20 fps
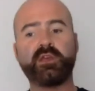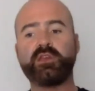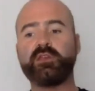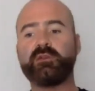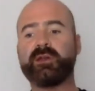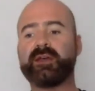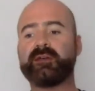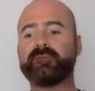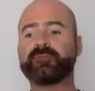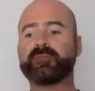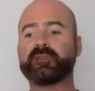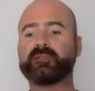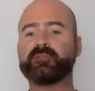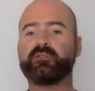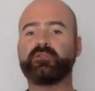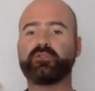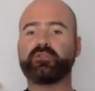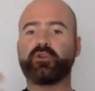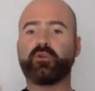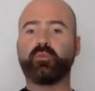You have to
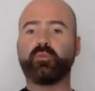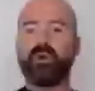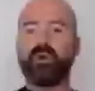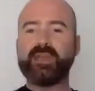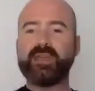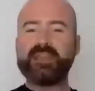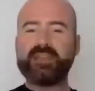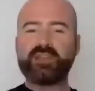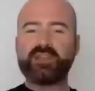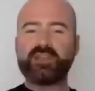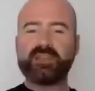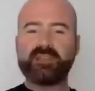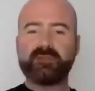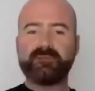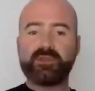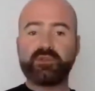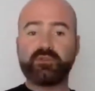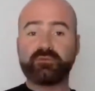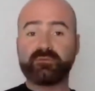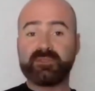look at what each
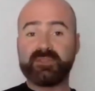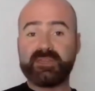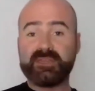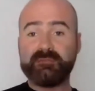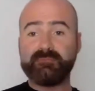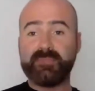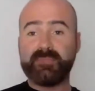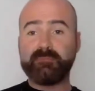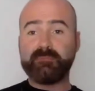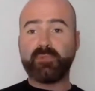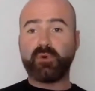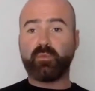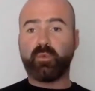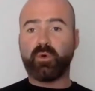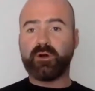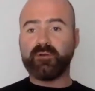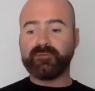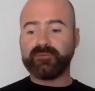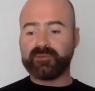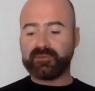individual team member
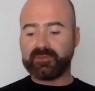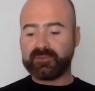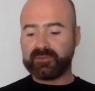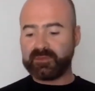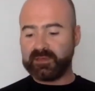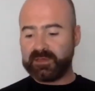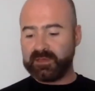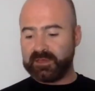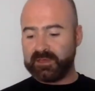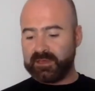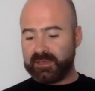wants